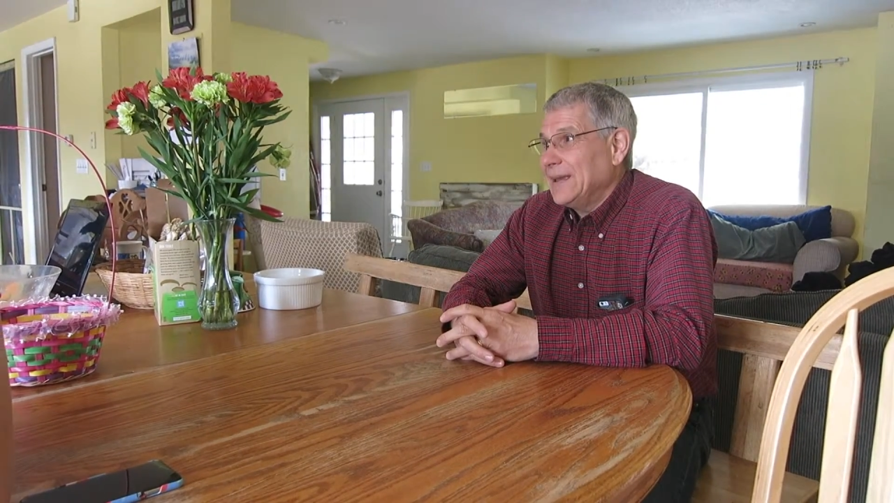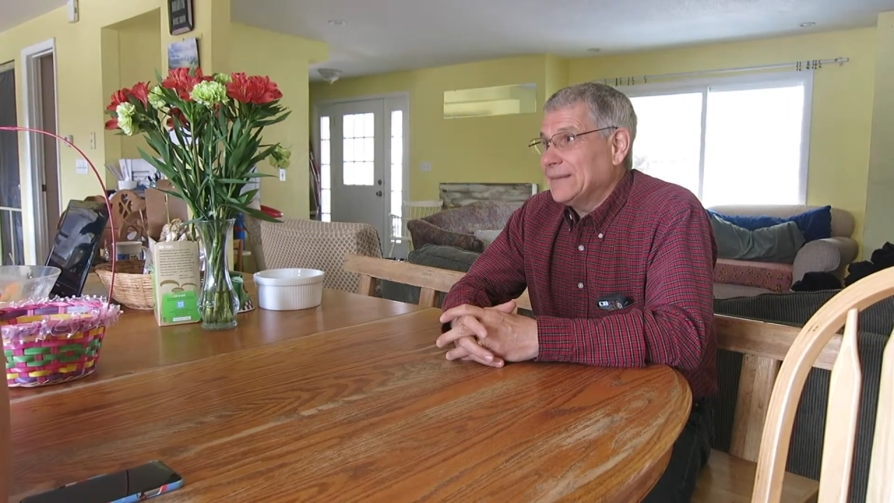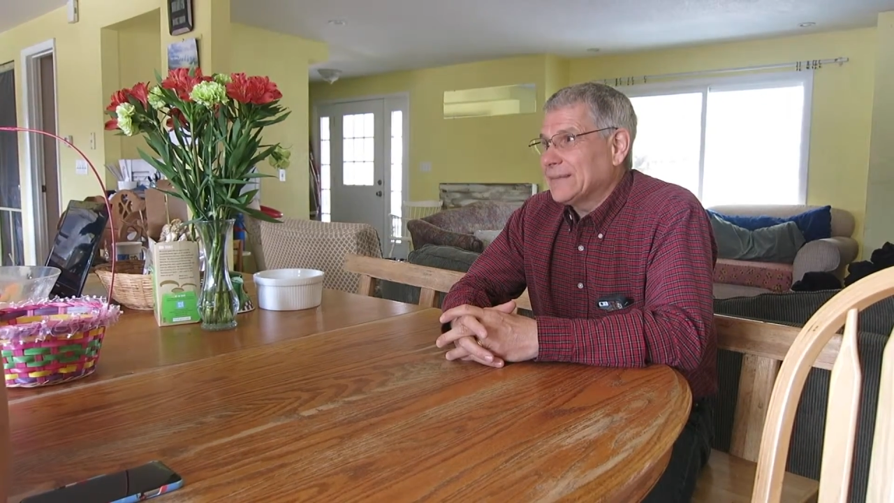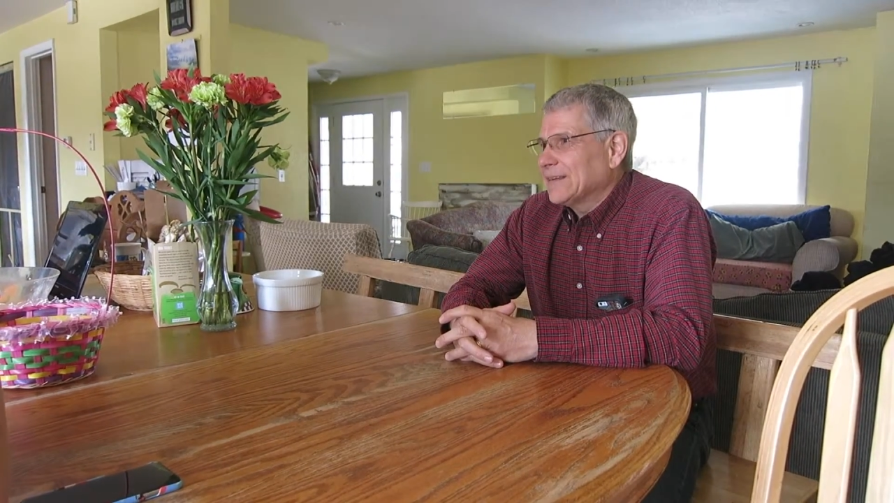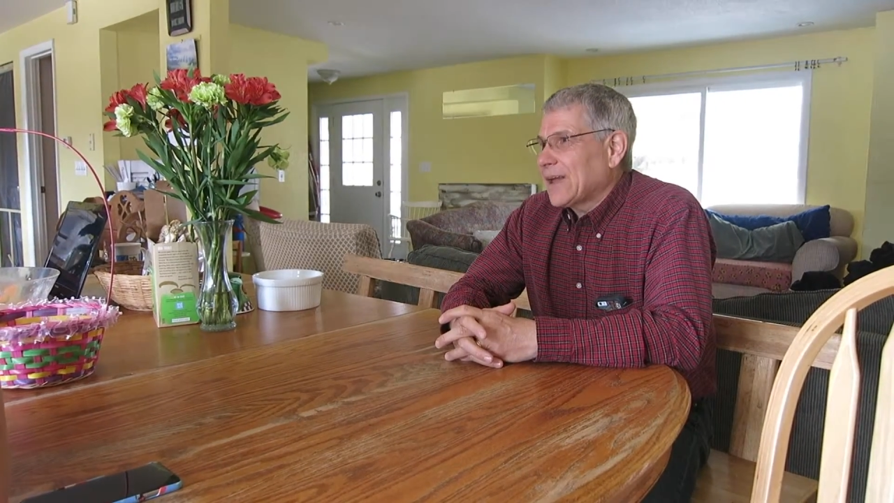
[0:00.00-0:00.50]

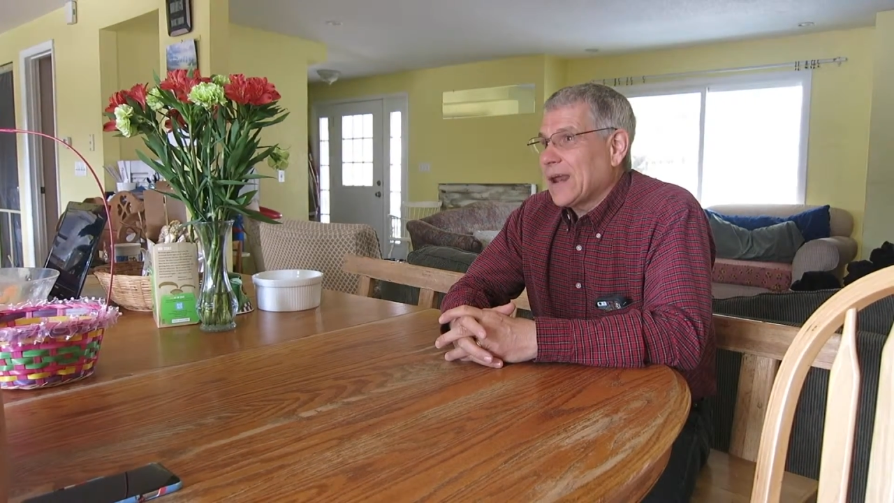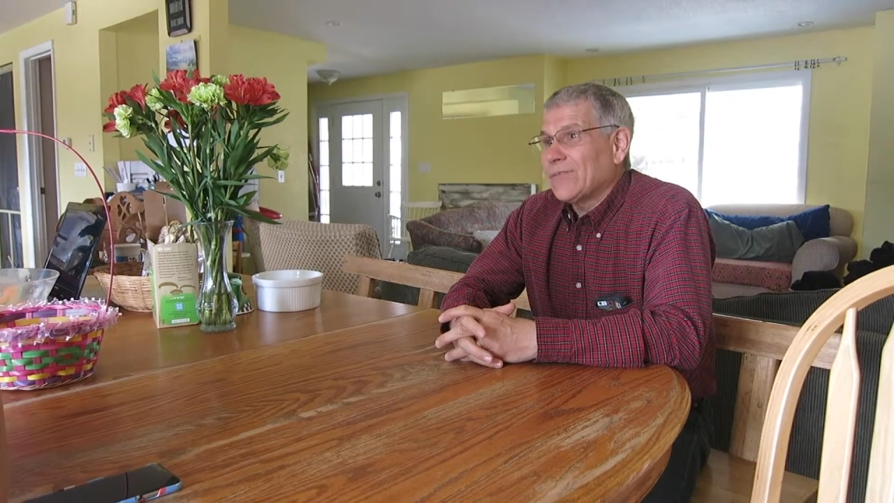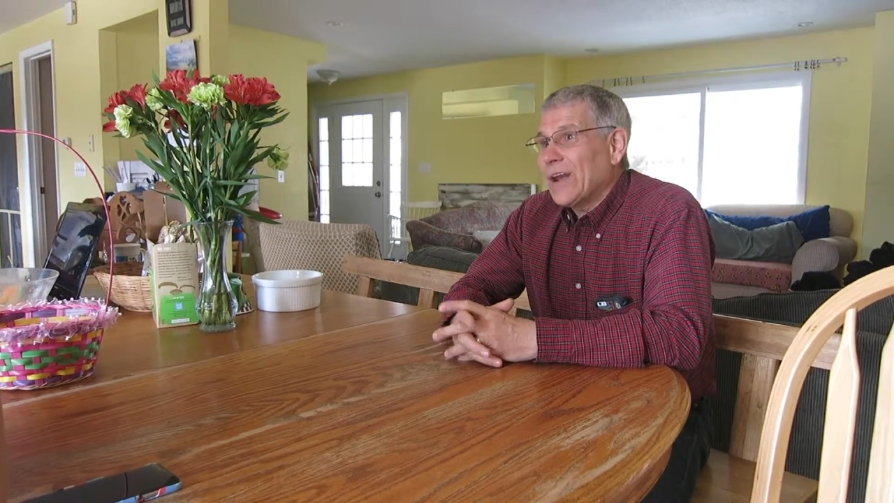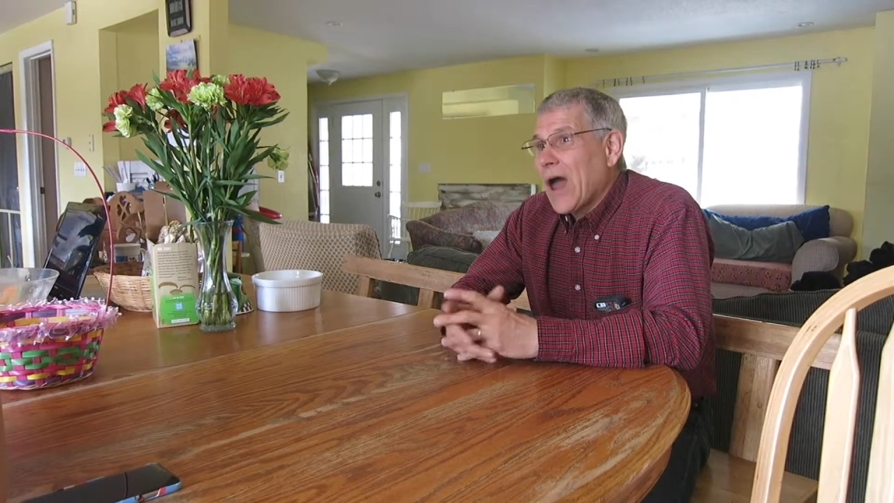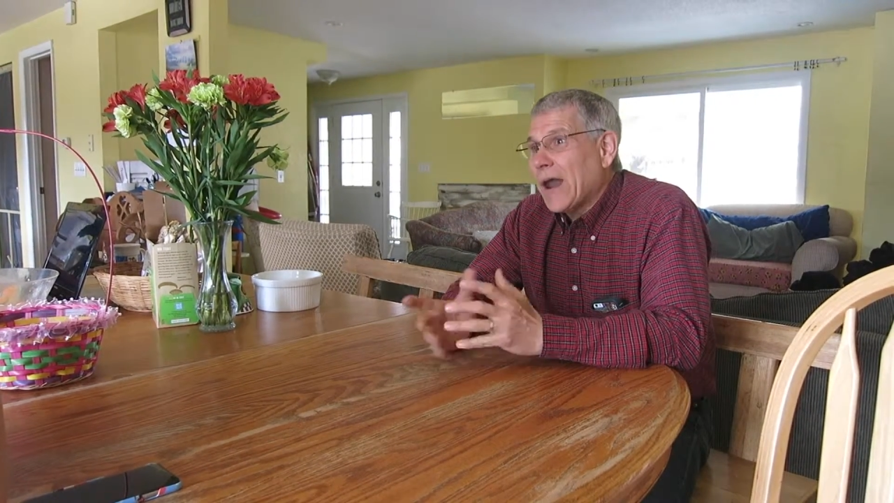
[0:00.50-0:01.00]
It's kind of
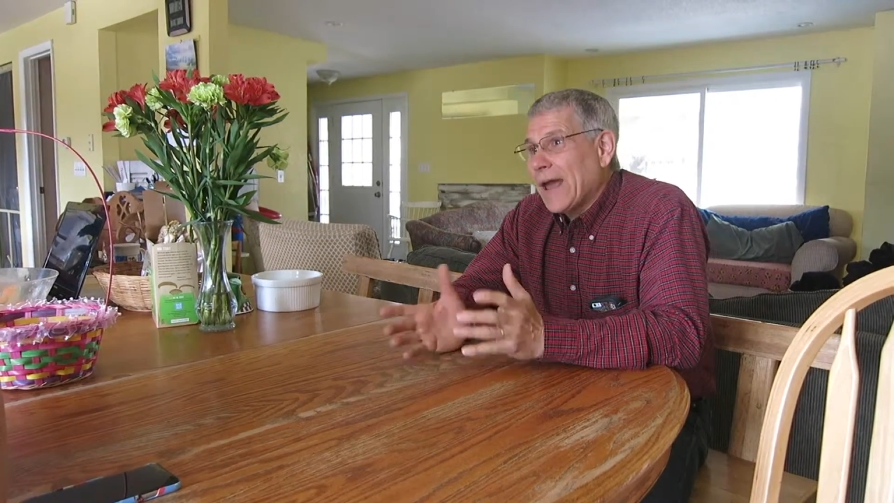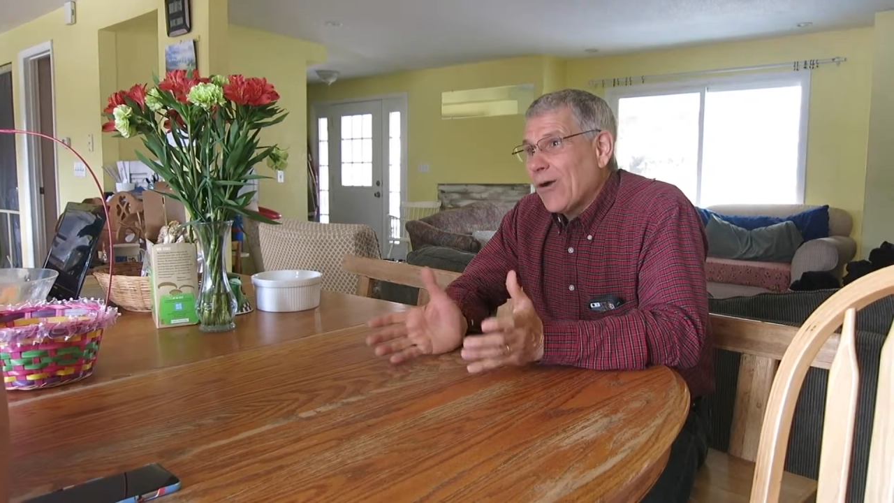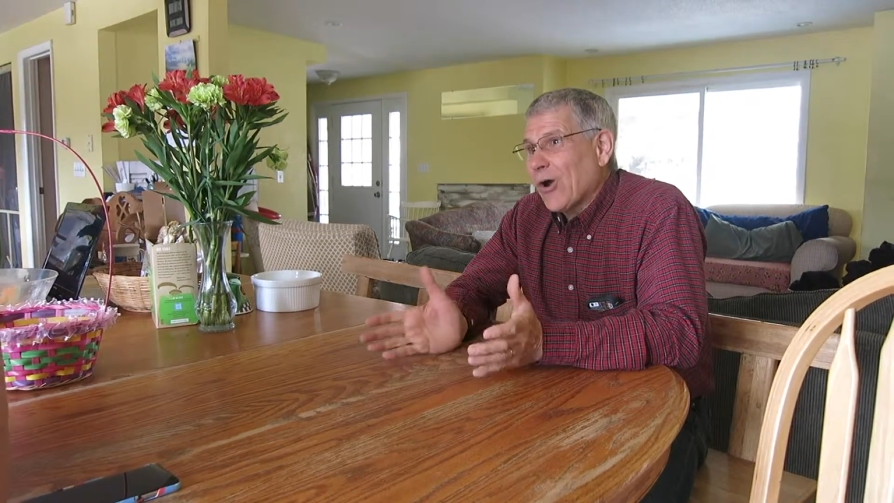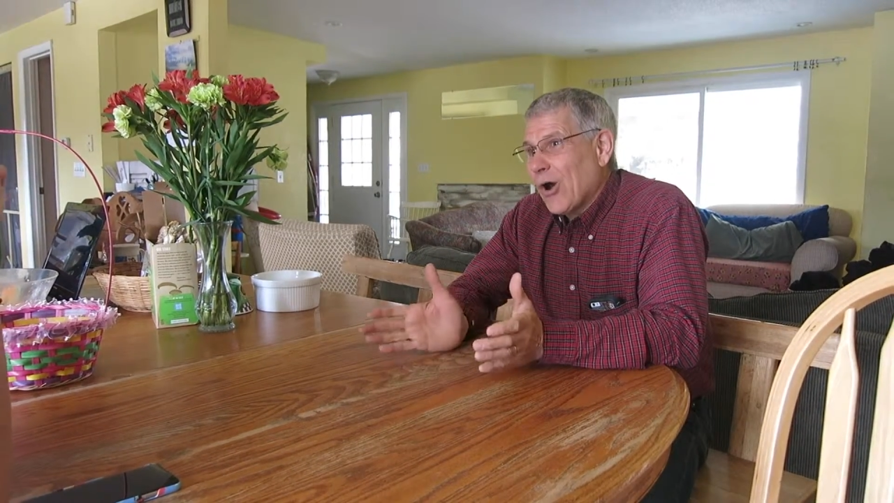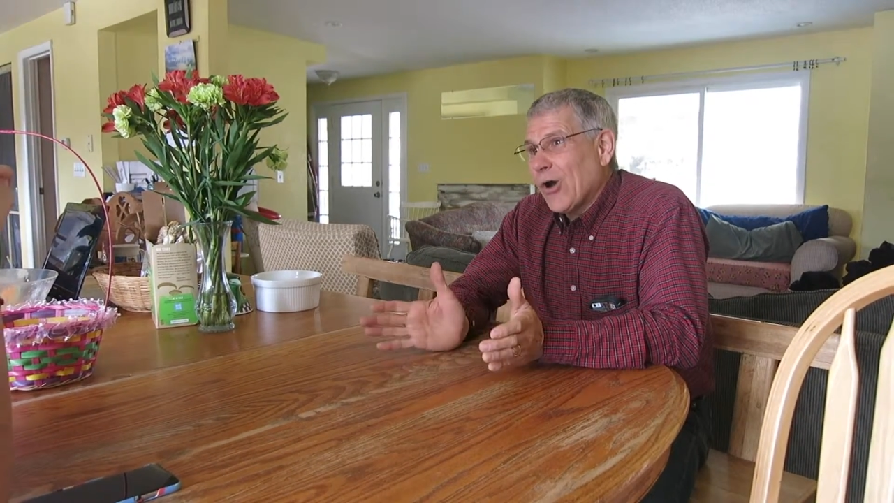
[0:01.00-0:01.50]
a
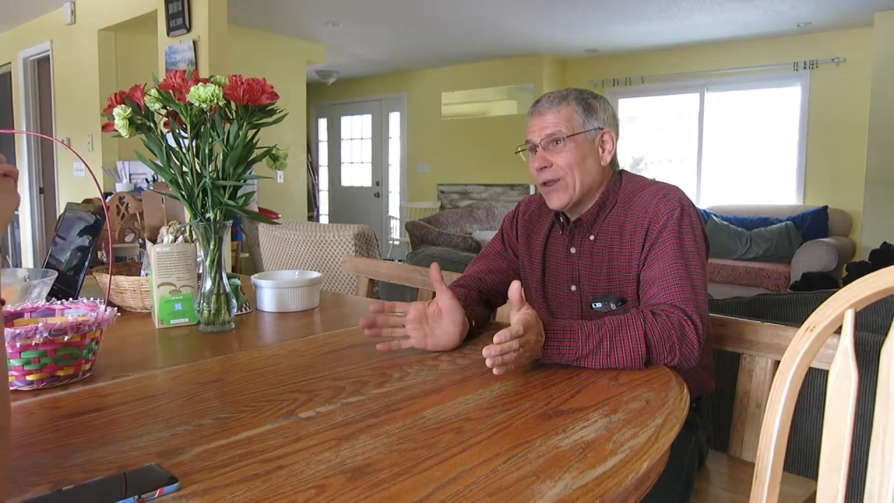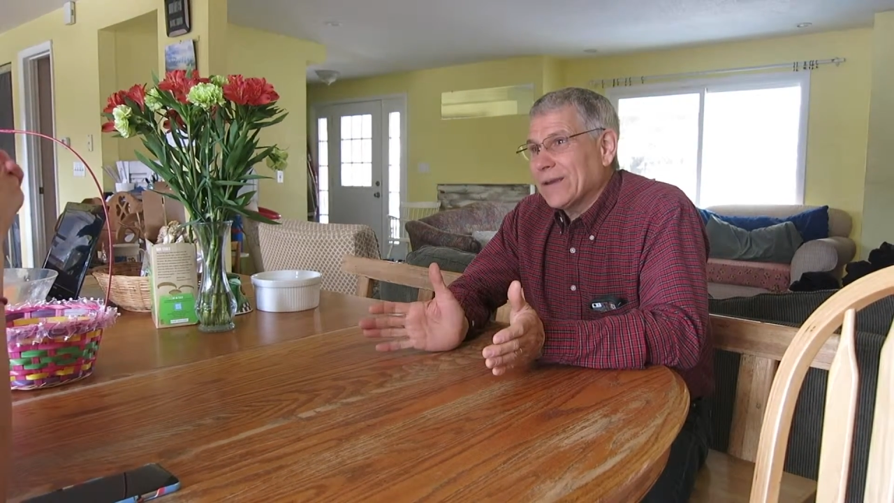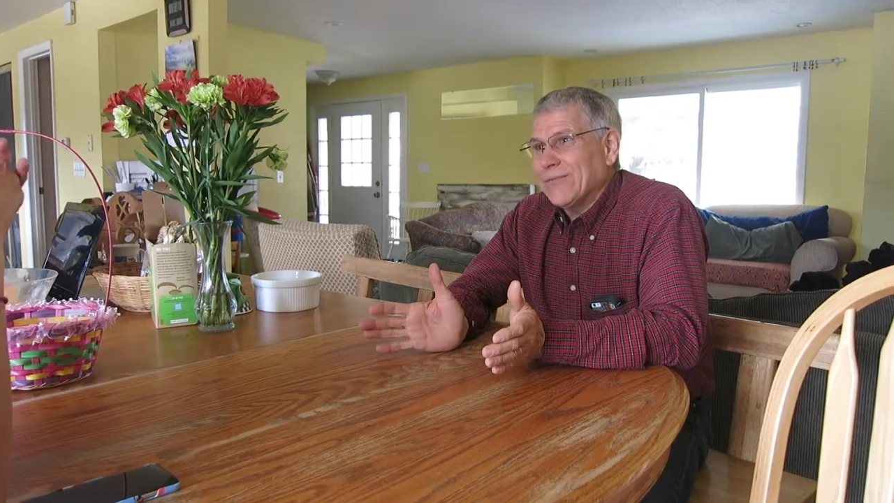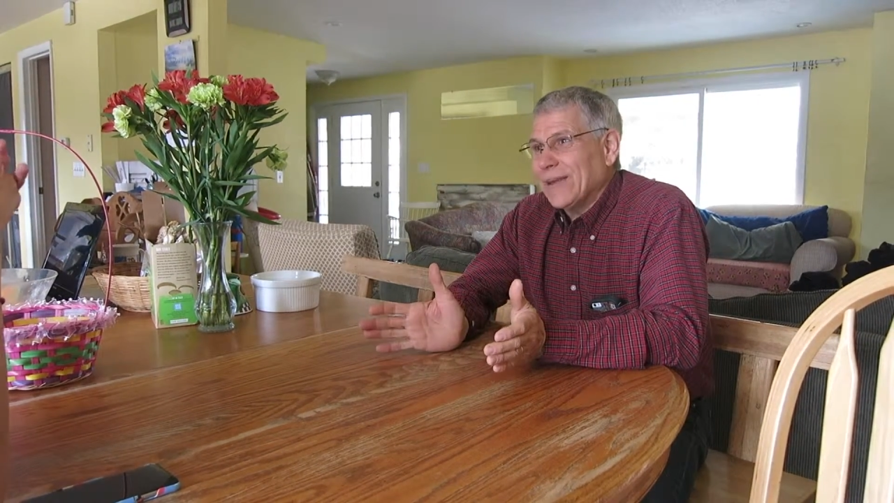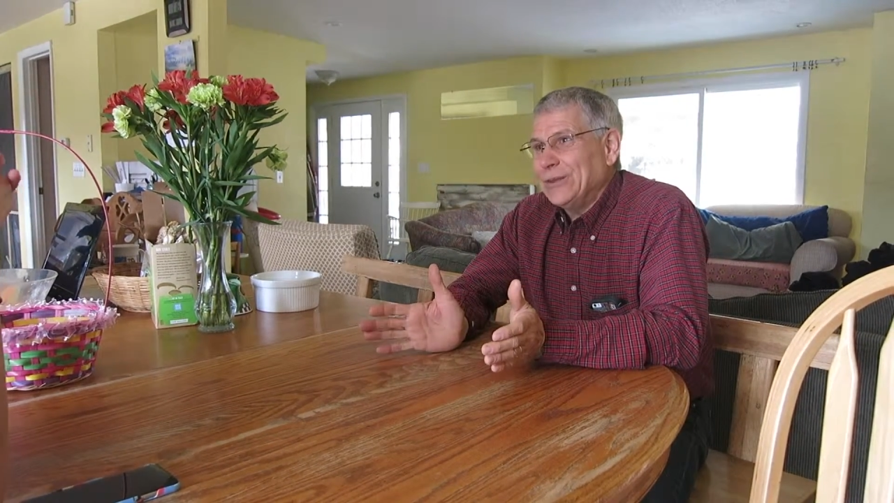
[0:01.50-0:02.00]

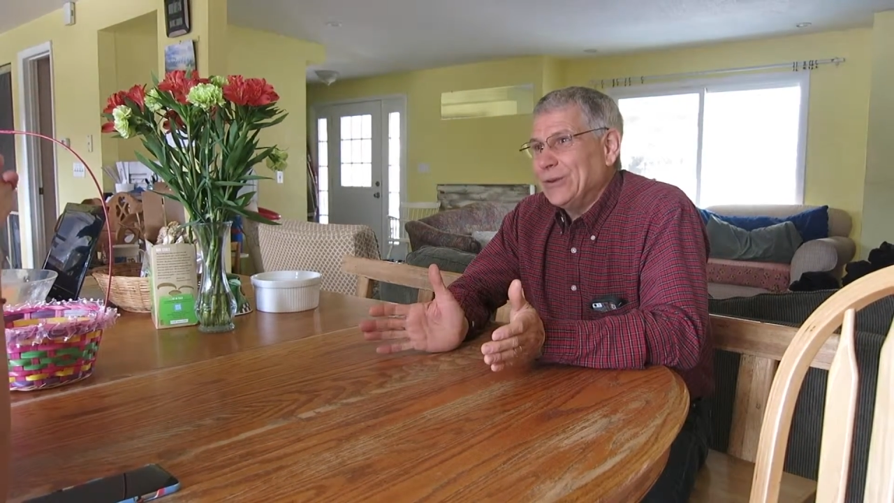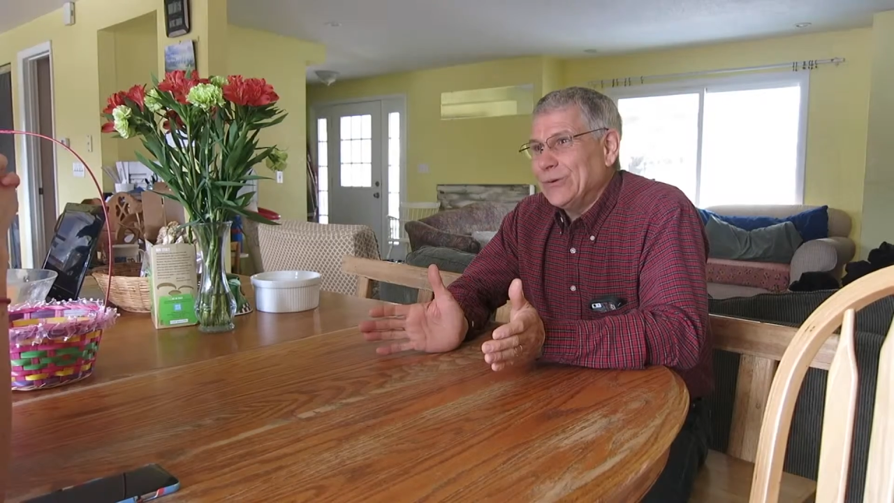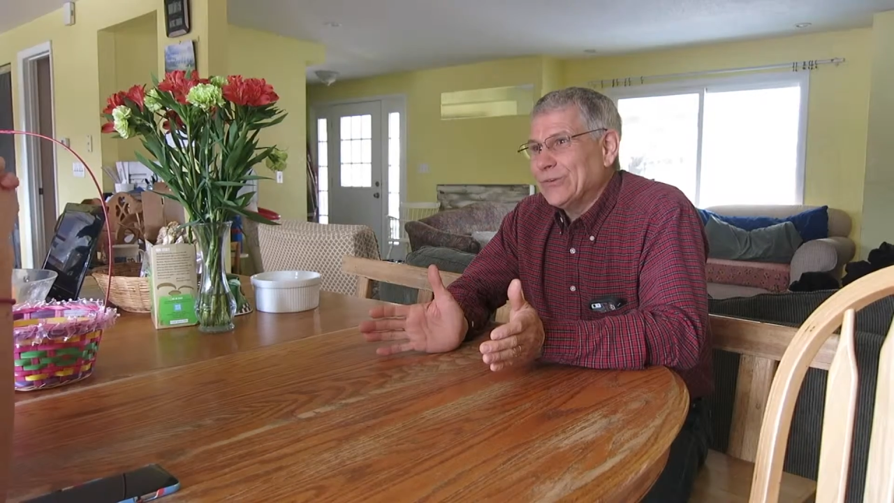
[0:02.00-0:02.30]
non-alcoholic menu,